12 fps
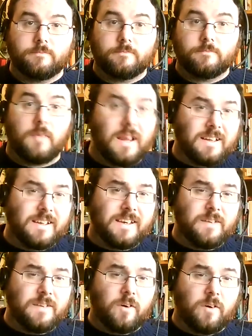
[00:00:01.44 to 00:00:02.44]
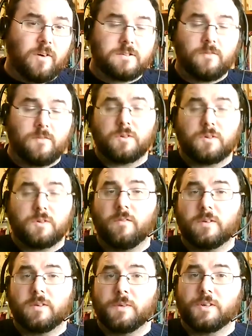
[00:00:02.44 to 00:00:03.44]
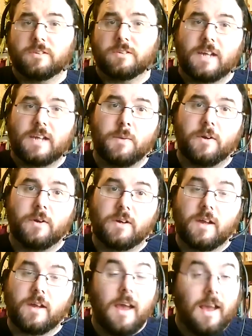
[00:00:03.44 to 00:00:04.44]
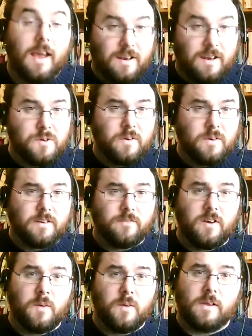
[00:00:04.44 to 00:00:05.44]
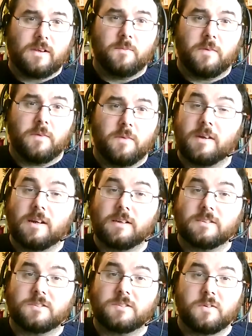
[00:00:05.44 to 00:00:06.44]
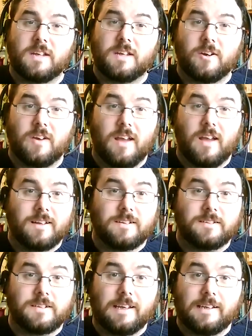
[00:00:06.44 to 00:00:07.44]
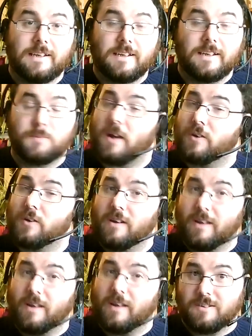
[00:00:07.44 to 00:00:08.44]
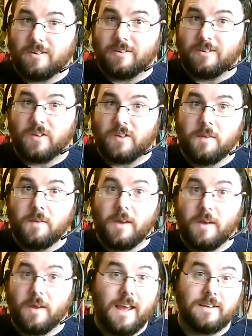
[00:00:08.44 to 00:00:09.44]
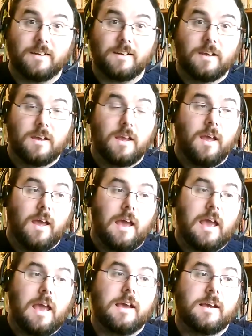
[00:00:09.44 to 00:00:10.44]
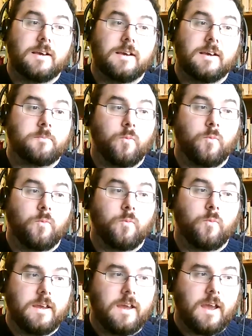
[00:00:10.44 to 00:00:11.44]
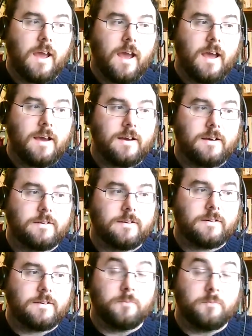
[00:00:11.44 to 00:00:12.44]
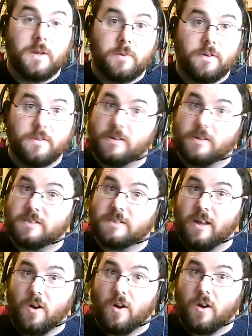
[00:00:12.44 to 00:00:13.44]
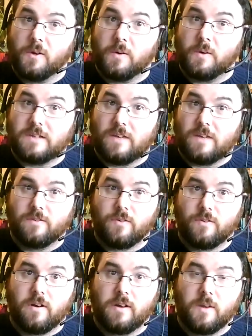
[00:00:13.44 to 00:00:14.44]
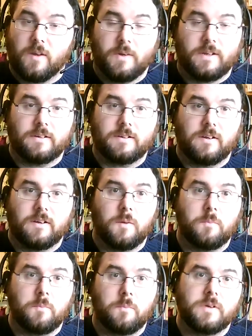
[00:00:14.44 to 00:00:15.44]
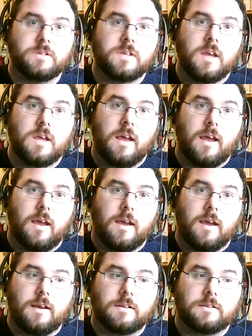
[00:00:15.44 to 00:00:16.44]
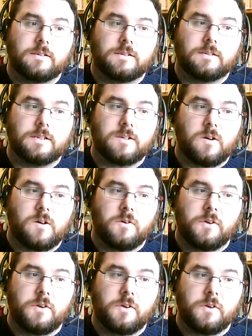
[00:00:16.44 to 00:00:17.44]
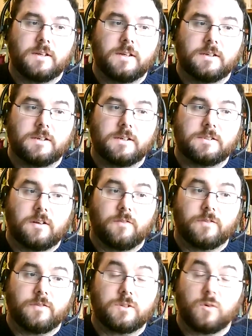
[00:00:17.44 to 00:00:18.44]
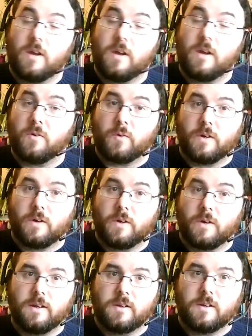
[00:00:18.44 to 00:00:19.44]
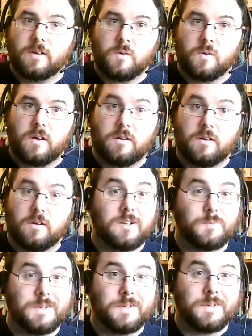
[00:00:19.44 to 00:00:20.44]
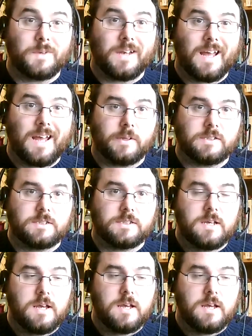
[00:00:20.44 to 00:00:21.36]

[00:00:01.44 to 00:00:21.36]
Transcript: Dagda of Augusta Fulcher office mission on Scaly Piog. Hello, and you're very welcome. I'm the little storyteller, and it is Patreon Insider time again. We have mid-month. It's the audio as ever for our committed club members, and this audio is of a story I wrote quite a while ago called "Hospitable Habits."